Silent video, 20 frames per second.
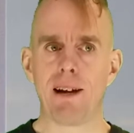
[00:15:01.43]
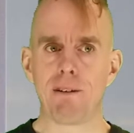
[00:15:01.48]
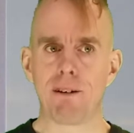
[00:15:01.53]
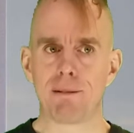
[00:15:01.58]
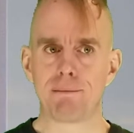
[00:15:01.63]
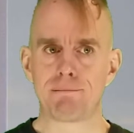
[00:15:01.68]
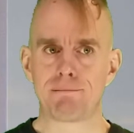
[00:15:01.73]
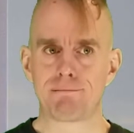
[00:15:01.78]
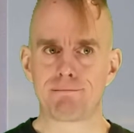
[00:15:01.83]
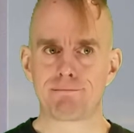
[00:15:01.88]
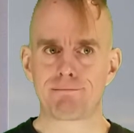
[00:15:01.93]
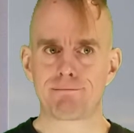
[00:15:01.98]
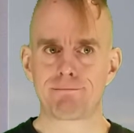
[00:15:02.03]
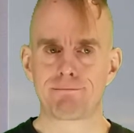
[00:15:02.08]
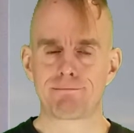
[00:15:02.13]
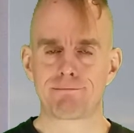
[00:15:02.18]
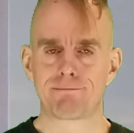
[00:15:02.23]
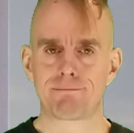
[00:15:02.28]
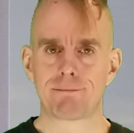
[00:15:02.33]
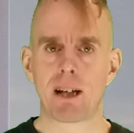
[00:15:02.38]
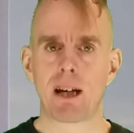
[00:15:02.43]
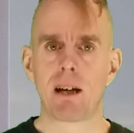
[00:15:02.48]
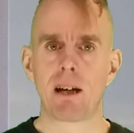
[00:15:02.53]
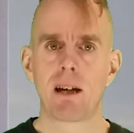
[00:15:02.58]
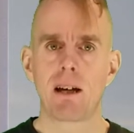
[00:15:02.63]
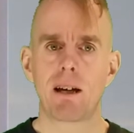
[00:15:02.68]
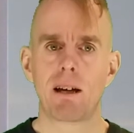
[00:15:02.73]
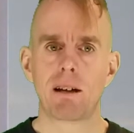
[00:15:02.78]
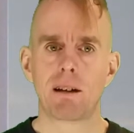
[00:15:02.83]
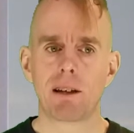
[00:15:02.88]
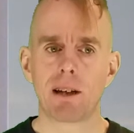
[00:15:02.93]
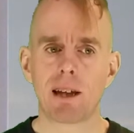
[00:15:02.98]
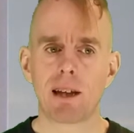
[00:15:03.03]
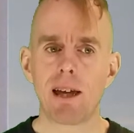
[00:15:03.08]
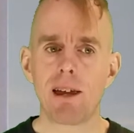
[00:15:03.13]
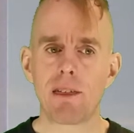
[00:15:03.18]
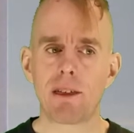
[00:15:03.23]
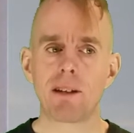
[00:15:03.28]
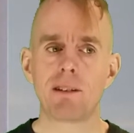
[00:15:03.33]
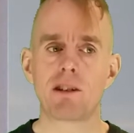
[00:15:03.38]
error. The
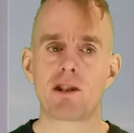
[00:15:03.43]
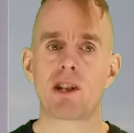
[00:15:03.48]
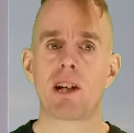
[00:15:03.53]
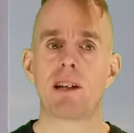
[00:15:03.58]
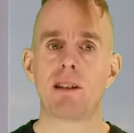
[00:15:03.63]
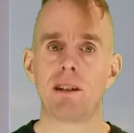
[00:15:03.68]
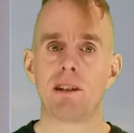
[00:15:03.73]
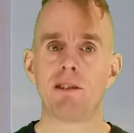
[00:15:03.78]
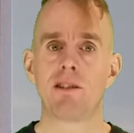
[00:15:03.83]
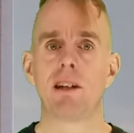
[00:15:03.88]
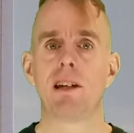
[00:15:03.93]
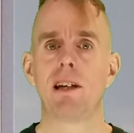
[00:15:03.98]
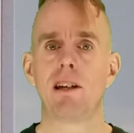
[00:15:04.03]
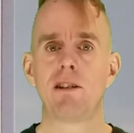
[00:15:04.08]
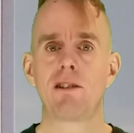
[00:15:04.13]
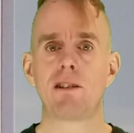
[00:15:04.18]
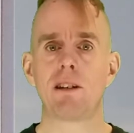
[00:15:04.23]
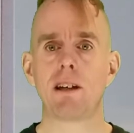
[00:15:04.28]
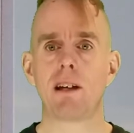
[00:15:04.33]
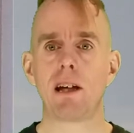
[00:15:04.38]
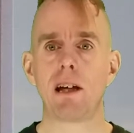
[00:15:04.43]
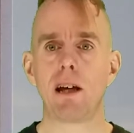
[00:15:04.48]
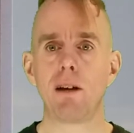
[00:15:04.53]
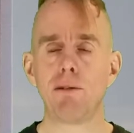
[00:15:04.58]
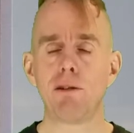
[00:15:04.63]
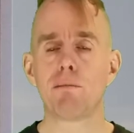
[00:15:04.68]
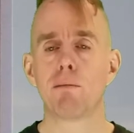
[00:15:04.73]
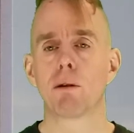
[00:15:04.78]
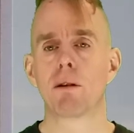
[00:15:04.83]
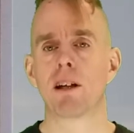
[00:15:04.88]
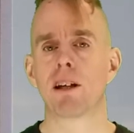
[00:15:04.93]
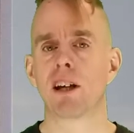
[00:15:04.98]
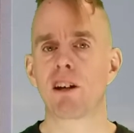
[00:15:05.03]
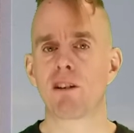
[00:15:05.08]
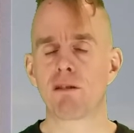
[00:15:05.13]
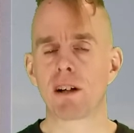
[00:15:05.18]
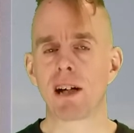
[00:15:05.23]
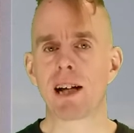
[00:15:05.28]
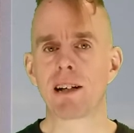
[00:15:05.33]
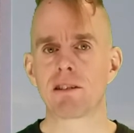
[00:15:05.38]
key thing to check this is, if you're modelling
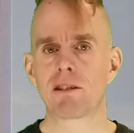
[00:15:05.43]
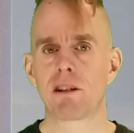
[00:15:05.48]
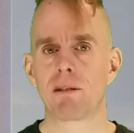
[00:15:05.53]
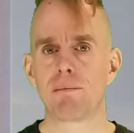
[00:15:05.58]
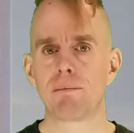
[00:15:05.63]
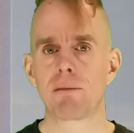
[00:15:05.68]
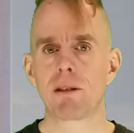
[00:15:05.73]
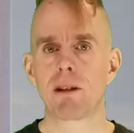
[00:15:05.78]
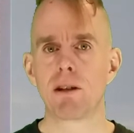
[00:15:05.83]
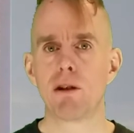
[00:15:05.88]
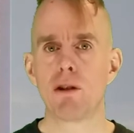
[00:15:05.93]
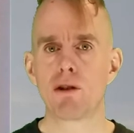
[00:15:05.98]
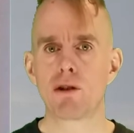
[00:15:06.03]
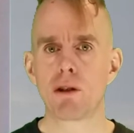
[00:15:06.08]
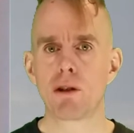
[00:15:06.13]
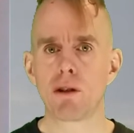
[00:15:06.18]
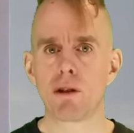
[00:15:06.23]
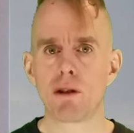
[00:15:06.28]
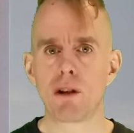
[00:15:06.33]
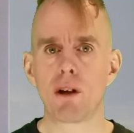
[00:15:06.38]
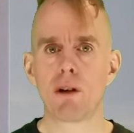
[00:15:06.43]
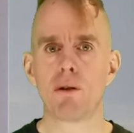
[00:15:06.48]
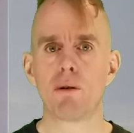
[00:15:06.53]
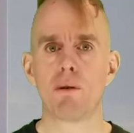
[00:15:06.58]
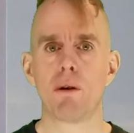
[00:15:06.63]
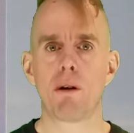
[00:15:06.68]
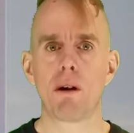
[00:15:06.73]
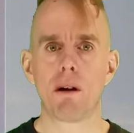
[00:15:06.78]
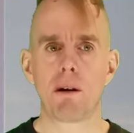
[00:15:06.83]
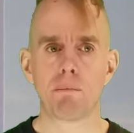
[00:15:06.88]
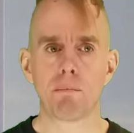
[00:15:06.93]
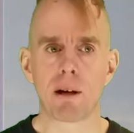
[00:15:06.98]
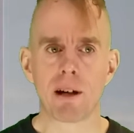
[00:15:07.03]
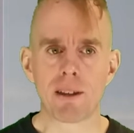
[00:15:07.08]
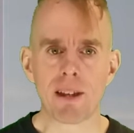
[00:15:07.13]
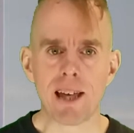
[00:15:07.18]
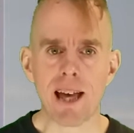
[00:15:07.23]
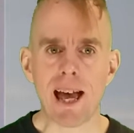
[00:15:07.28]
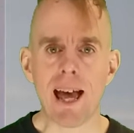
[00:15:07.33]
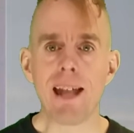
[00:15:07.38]
your reactor, you should know
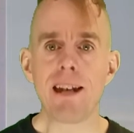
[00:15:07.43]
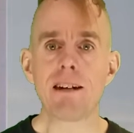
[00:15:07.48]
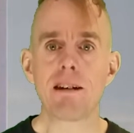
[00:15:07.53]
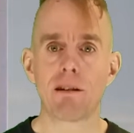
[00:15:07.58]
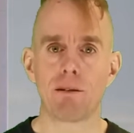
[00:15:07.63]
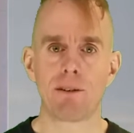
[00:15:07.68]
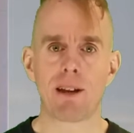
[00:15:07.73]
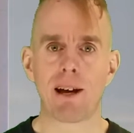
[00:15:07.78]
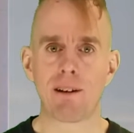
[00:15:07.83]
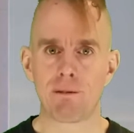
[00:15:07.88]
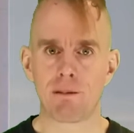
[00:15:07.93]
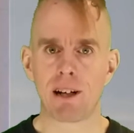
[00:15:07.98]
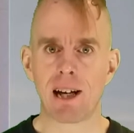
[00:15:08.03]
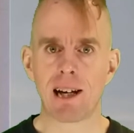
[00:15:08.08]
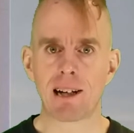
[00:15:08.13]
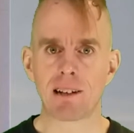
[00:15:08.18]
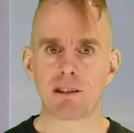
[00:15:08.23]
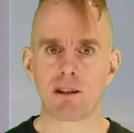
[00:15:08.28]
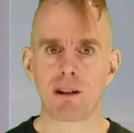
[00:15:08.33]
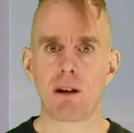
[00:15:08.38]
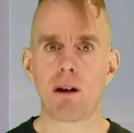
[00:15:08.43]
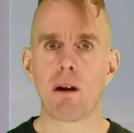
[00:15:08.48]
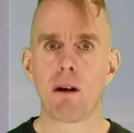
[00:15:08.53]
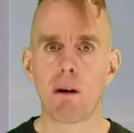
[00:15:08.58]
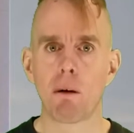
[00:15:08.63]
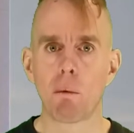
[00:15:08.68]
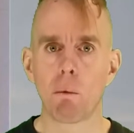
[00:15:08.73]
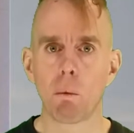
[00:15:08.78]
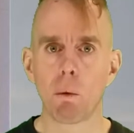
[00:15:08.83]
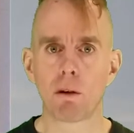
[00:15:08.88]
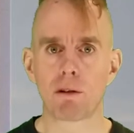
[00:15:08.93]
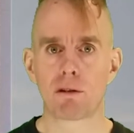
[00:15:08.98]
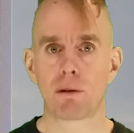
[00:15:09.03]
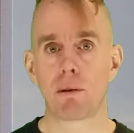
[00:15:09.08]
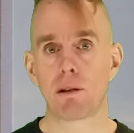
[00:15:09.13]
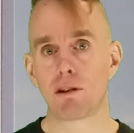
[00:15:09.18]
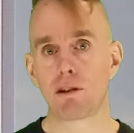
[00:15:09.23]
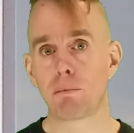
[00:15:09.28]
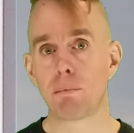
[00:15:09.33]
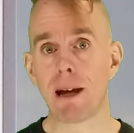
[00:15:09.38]
by the end of that reactor what
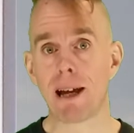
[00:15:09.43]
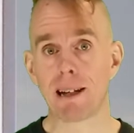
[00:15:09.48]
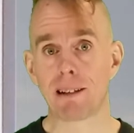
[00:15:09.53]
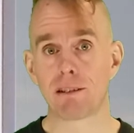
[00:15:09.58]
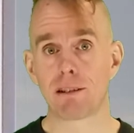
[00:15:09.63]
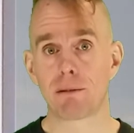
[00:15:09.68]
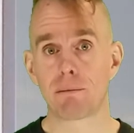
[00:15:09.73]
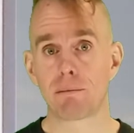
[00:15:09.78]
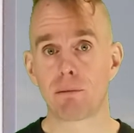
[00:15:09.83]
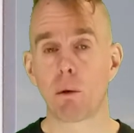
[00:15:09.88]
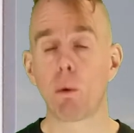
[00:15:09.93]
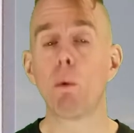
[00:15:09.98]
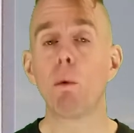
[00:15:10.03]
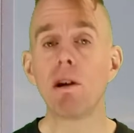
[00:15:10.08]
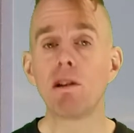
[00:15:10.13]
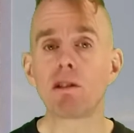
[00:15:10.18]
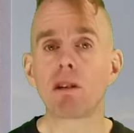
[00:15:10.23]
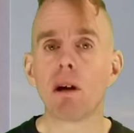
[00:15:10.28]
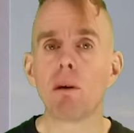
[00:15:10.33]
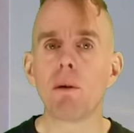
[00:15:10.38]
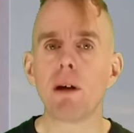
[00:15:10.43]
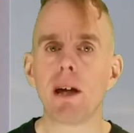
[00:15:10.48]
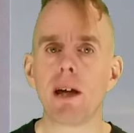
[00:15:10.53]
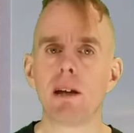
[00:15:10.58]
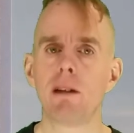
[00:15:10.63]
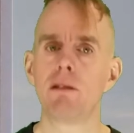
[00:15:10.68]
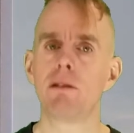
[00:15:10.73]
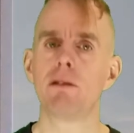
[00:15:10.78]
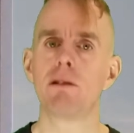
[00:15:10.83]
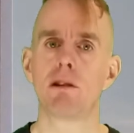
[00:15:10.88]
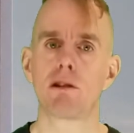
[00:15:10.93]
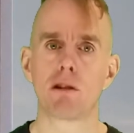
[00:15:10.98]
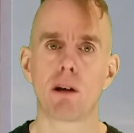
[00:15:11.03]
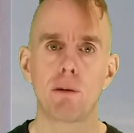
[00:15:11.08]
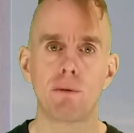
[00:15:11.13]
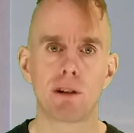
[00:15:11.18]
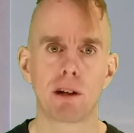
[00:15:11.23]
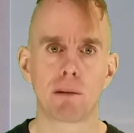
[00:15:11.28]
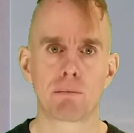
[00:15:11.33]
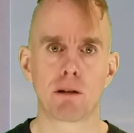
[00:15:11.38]
to expect. Always go into
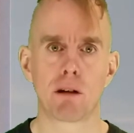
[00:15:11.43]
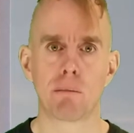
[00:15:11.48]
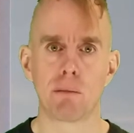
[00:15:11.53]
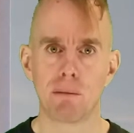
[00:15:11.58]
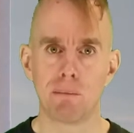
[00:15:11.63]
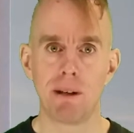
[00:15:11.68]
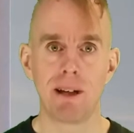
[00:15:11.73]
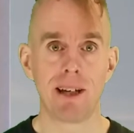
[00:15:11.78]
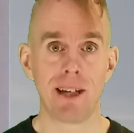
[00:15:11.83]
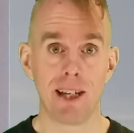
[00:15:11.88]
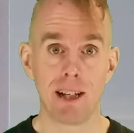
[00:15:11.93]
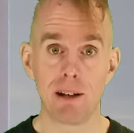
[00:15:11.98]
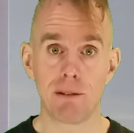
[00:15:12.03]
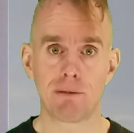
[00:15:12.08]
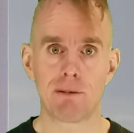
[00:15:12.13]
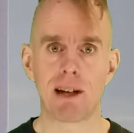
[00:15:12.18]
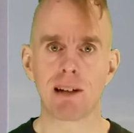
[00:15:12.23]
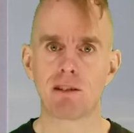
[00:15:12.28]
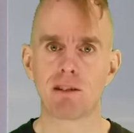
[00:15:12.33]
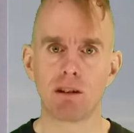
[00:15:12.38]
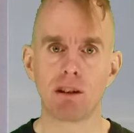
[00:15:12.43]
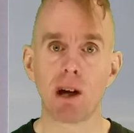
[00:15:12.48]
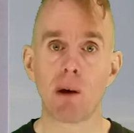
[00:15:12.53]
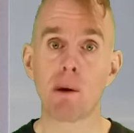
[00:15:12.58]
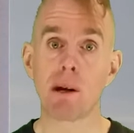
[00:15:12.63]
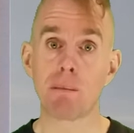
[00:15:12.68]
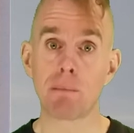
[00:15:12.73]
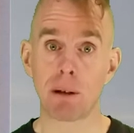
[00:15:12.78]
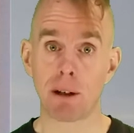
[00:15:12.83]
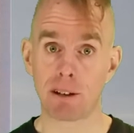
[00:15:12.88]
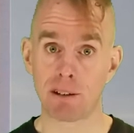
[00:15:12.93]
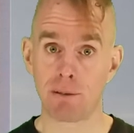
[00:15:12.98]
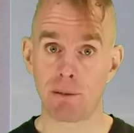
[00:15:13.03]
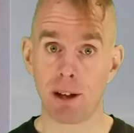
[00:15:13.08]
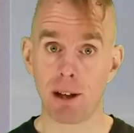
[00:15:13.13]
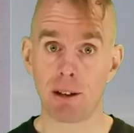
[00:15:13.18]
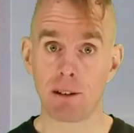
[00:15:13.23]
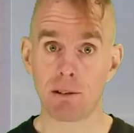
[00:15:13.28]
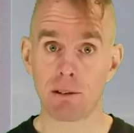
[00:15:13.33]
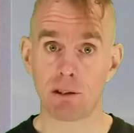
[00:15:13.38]
solving a problem, in effect knowing part of
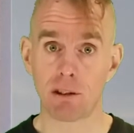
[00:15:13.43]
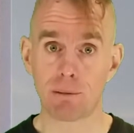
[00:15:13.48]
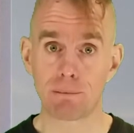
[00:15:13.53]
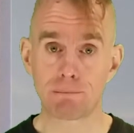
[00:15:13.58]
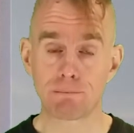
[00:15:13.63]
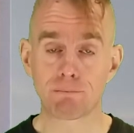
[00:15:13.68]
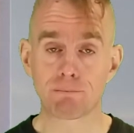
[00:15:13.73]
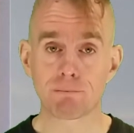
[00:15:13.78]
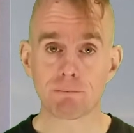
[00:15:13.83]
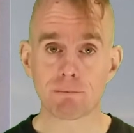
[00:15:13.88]
the answer.